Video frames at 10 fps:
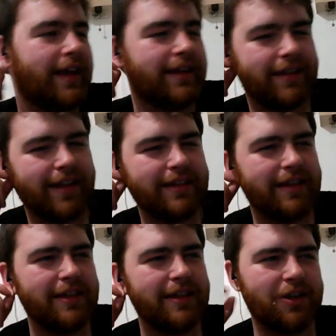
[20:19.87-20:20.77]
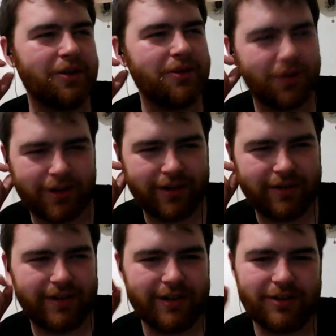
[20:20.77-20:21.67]
I think KOTOR
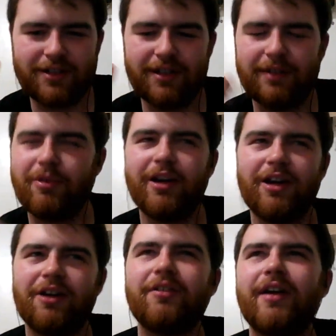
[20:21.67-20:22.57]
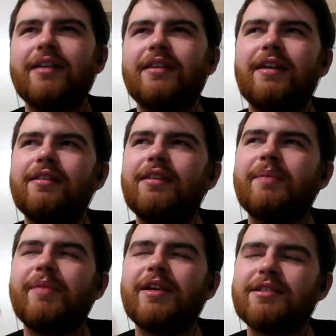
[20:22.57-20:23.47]
addressed it pretty all right. They
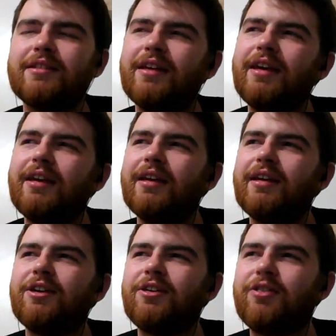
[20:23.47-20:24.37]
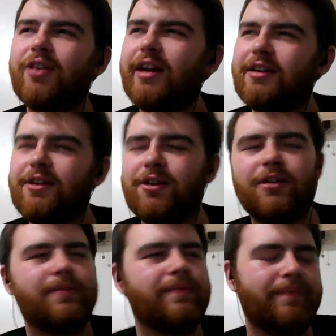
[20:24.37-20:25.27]
basically Kreia,
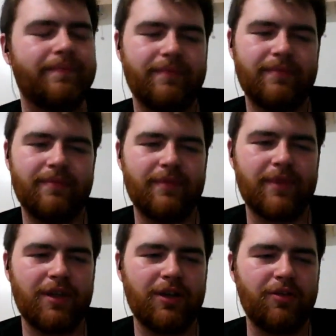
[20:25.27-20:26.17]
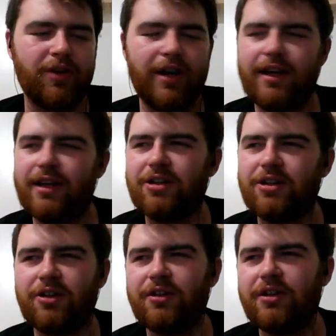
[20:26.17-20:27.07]
your gray
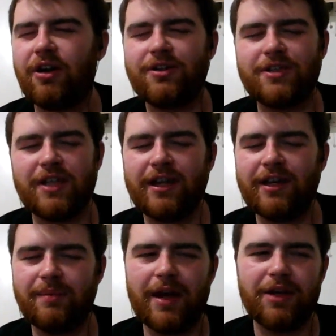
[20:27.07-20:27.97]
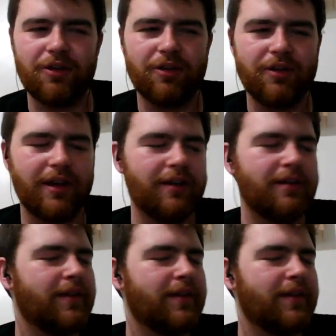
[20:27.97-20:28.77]
turned dark side mentor there,